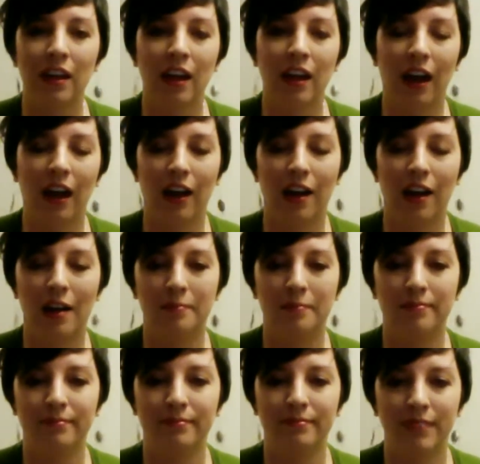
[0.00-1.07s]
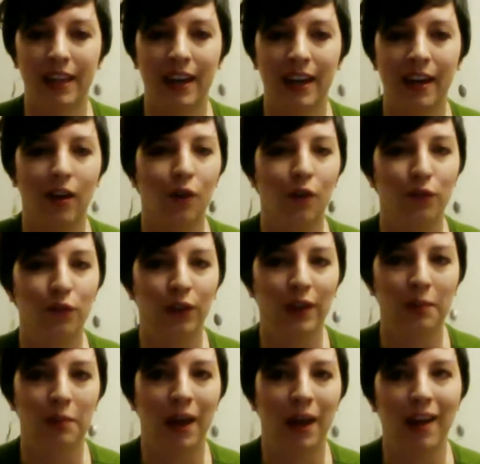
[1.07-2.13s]
yeah, hopefully
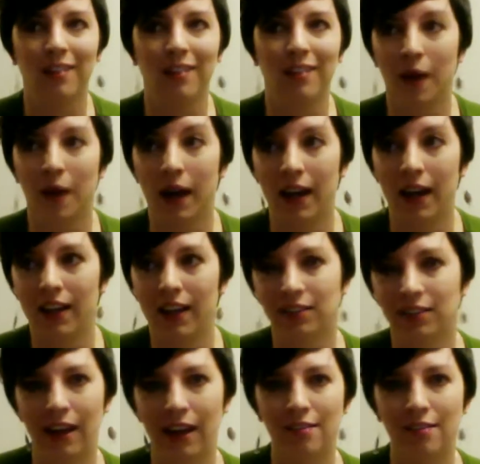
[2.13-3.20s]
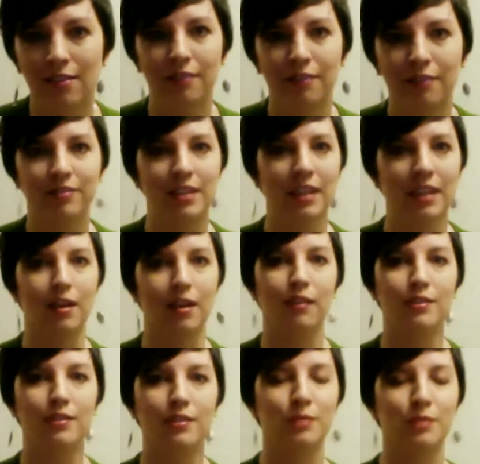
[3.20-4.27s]
my end of
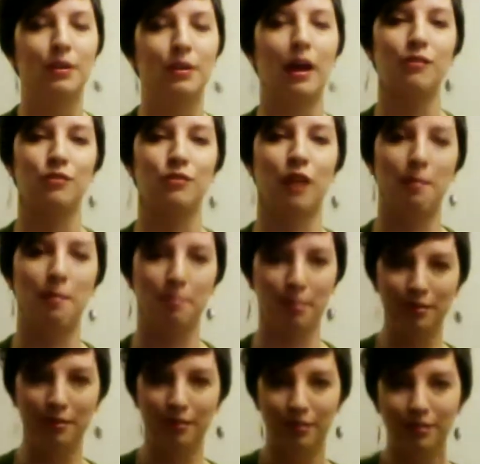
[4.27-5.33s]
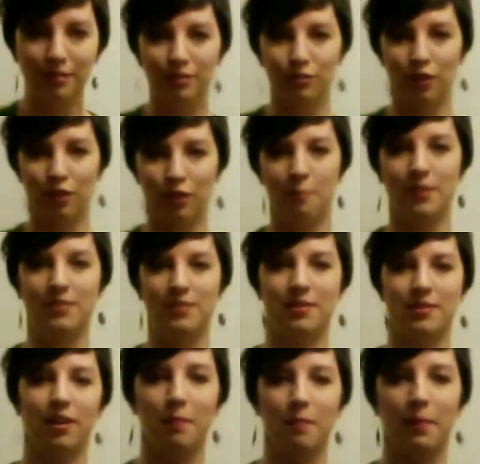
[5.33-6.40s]
technology will not drop us
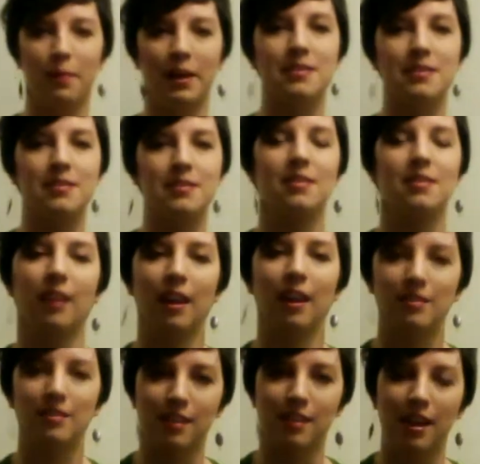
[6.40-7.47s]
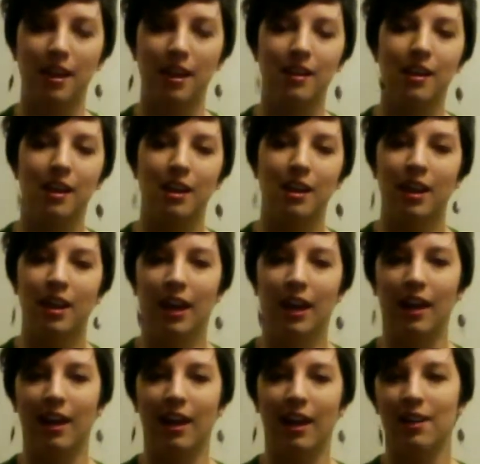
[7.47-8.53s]
on our butts again tonight,
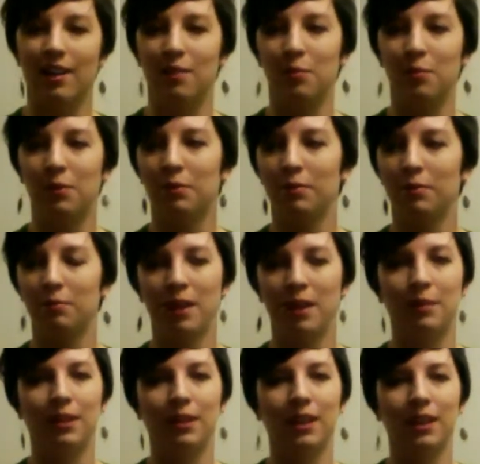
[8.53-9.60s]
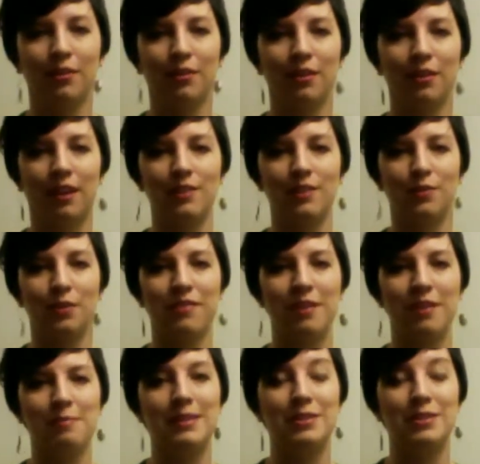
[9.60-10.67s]
and we will be able to get through the next
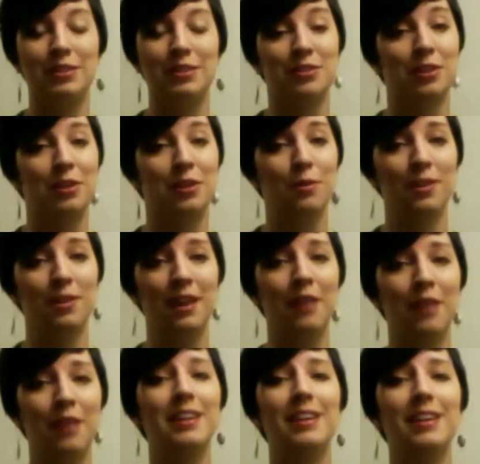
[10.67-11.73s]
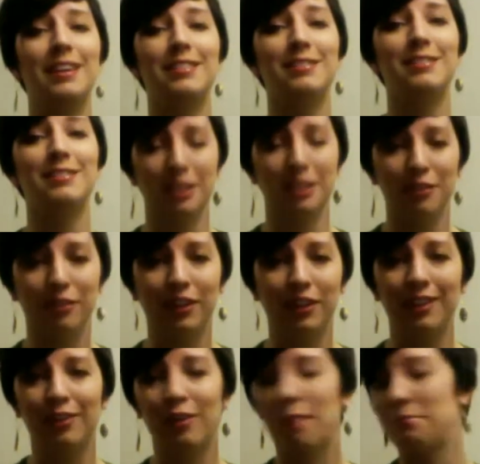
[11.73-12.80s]
45 minutes or so without any significant
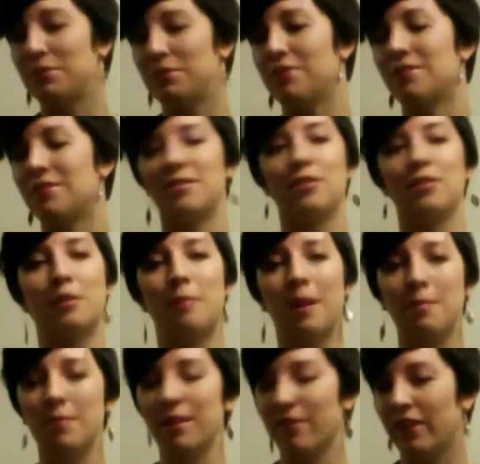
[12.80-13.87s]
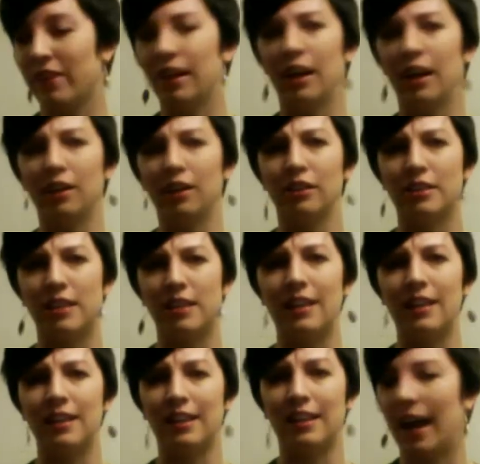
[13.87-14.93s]
interruptions. Though there might be a very hungry
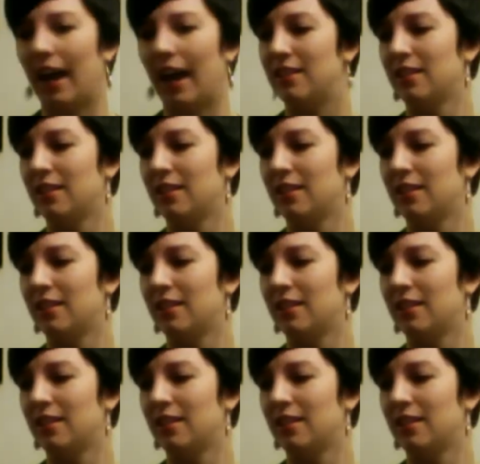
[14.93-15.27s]
tiny cat